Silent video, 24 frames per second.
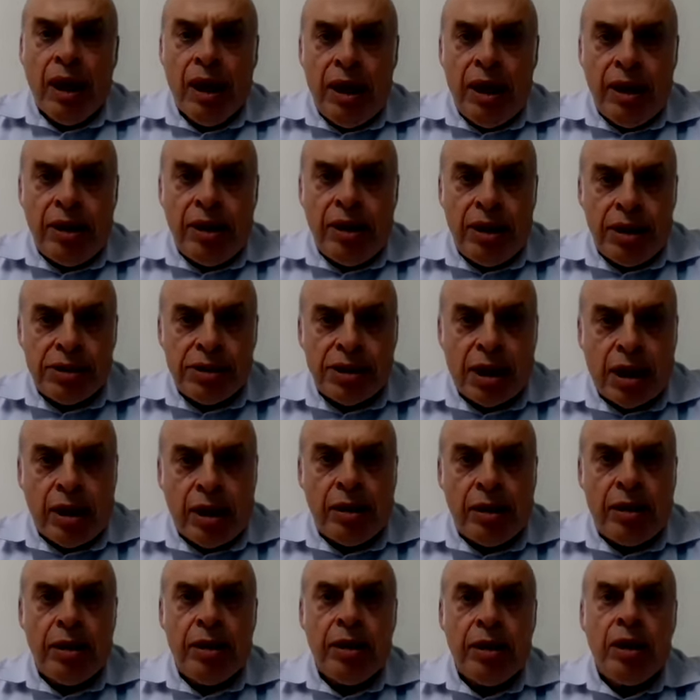in
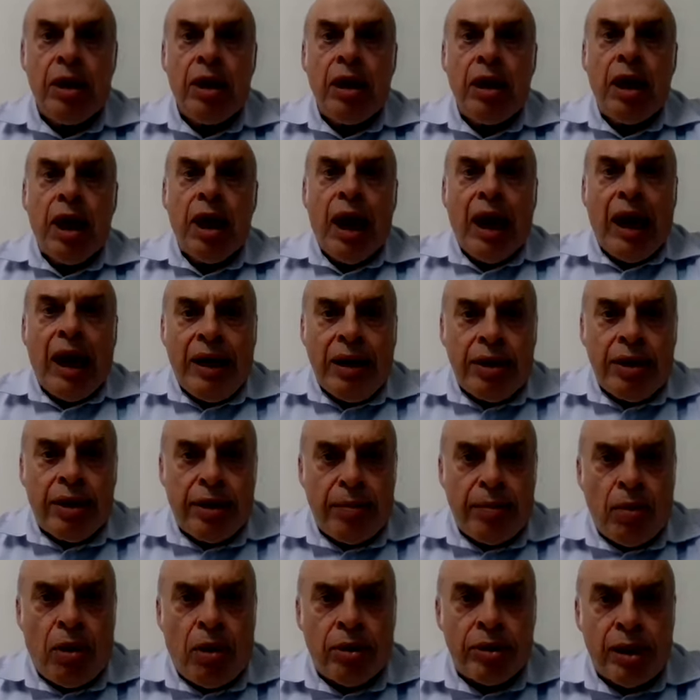Israel, in
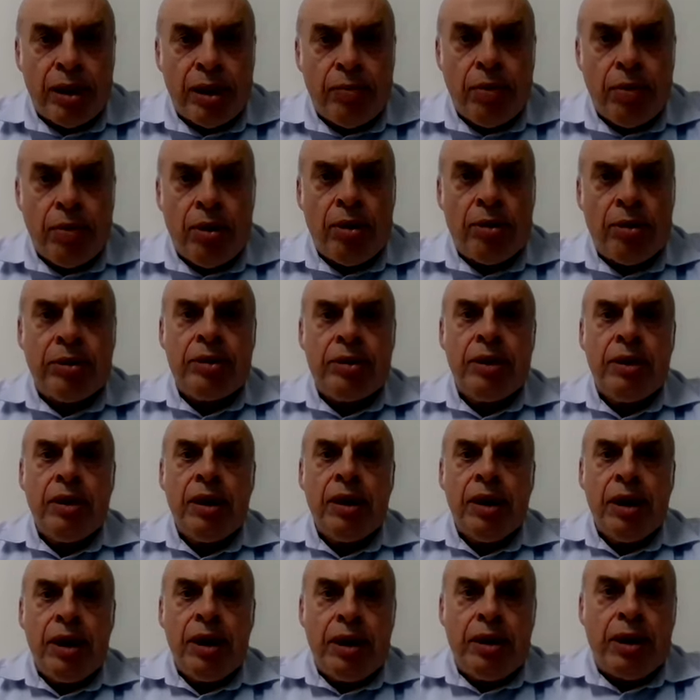the modern world,
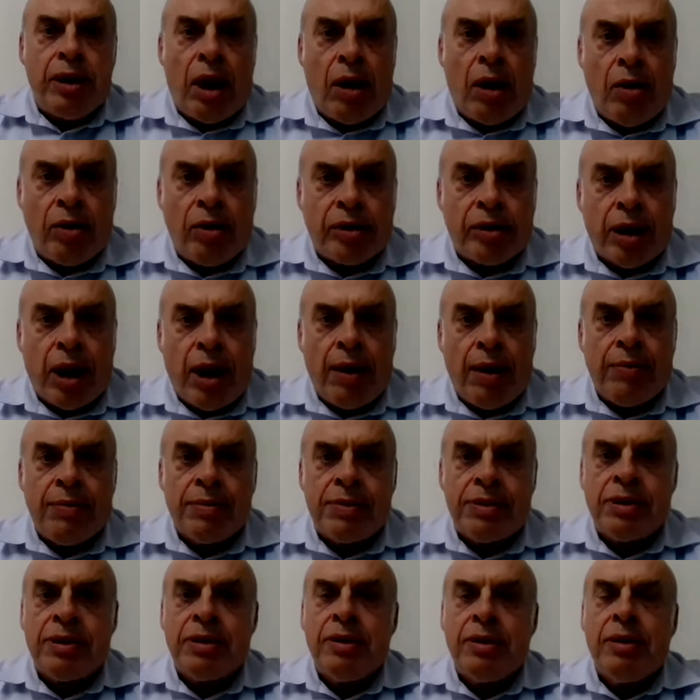in our
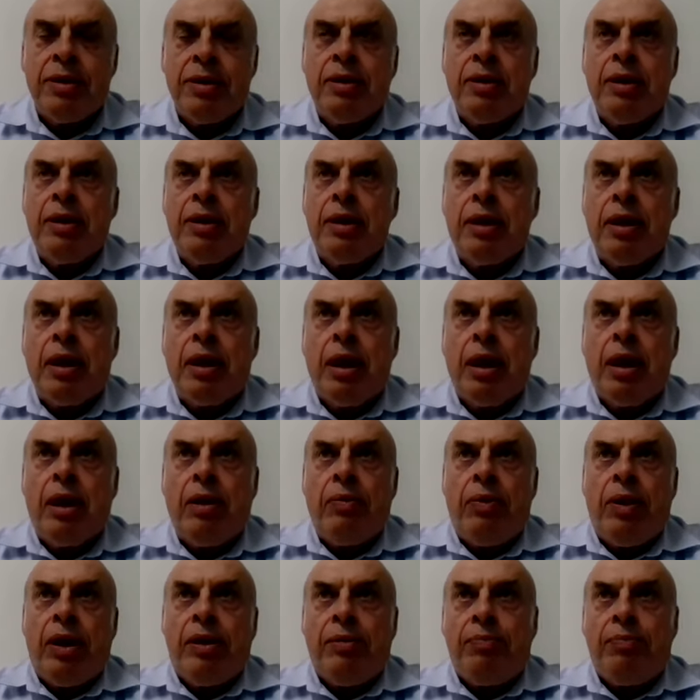times, uh,
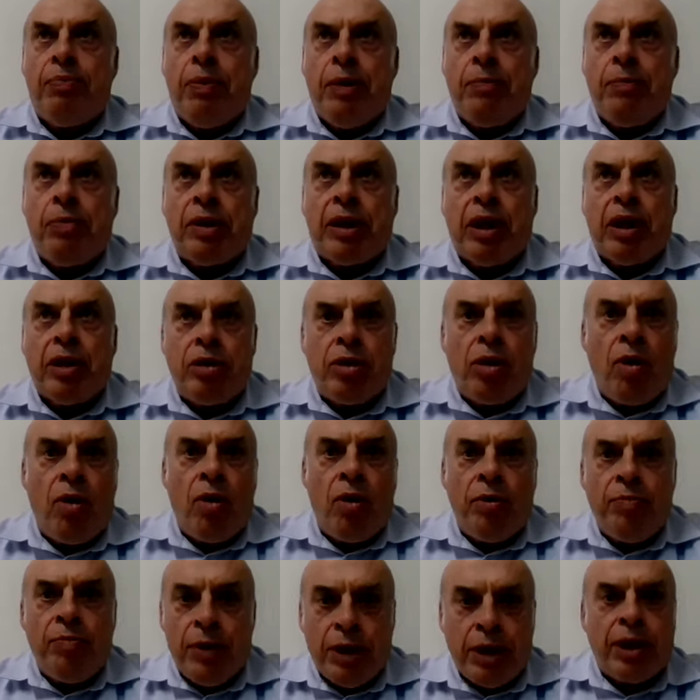when people can
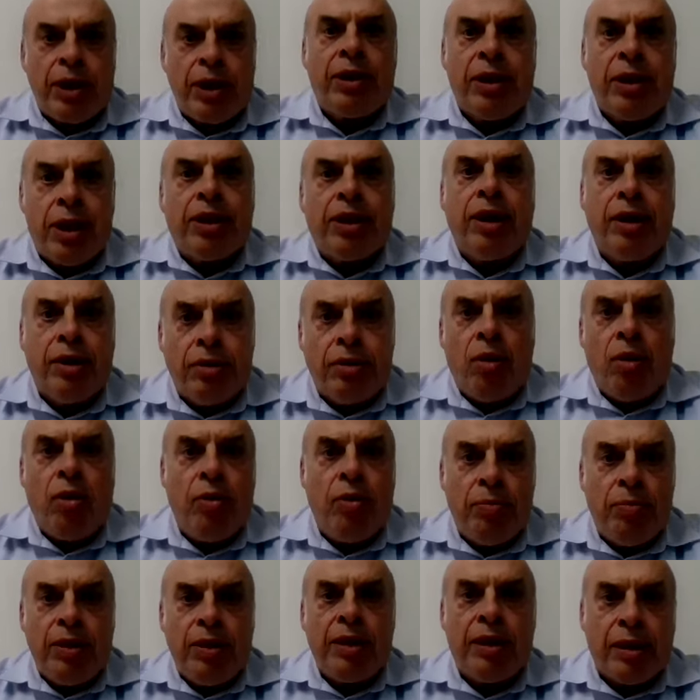know immediately and they know
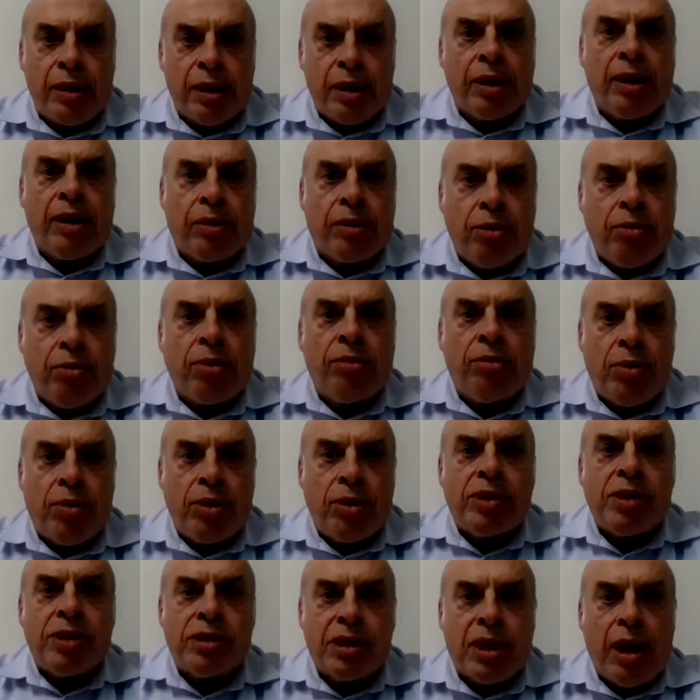immediately the truth,
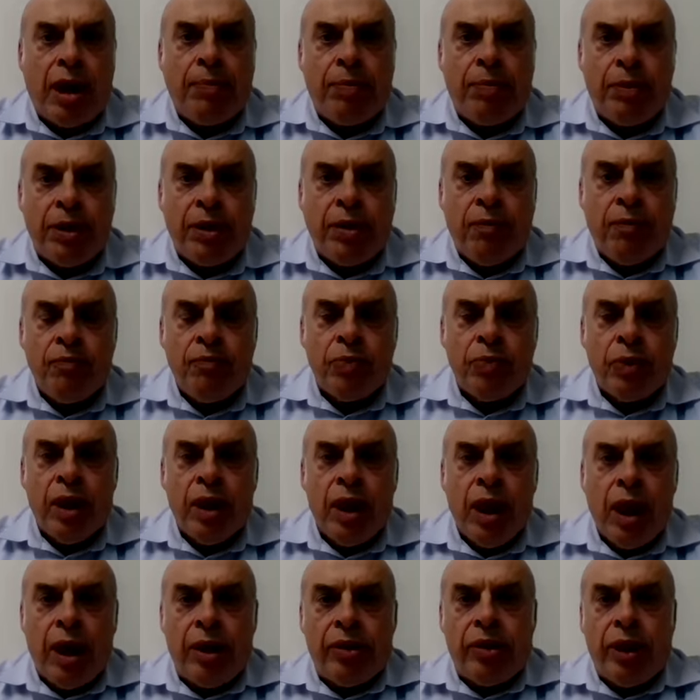what is happening,
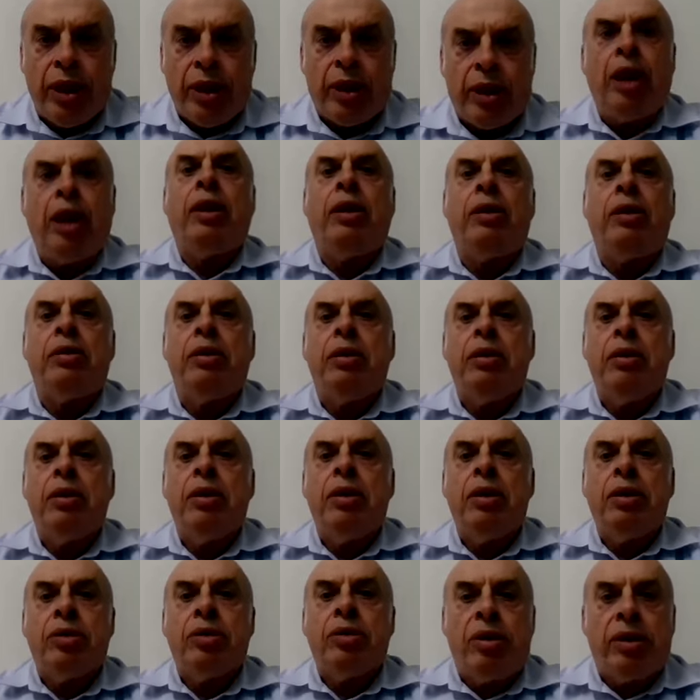and they can
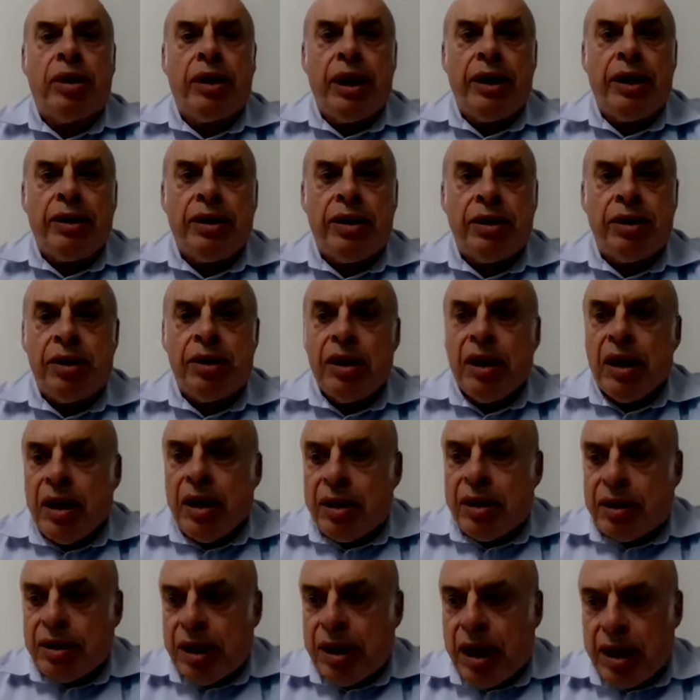tolerate it.
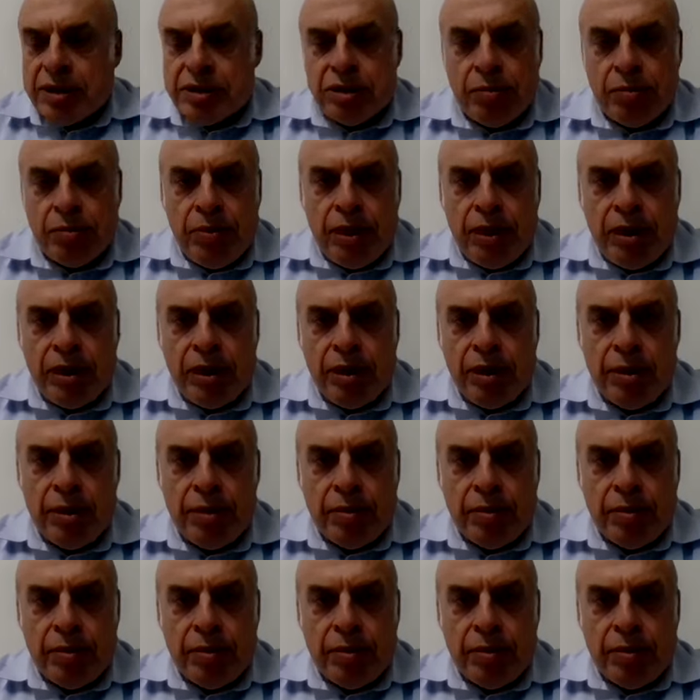It has to be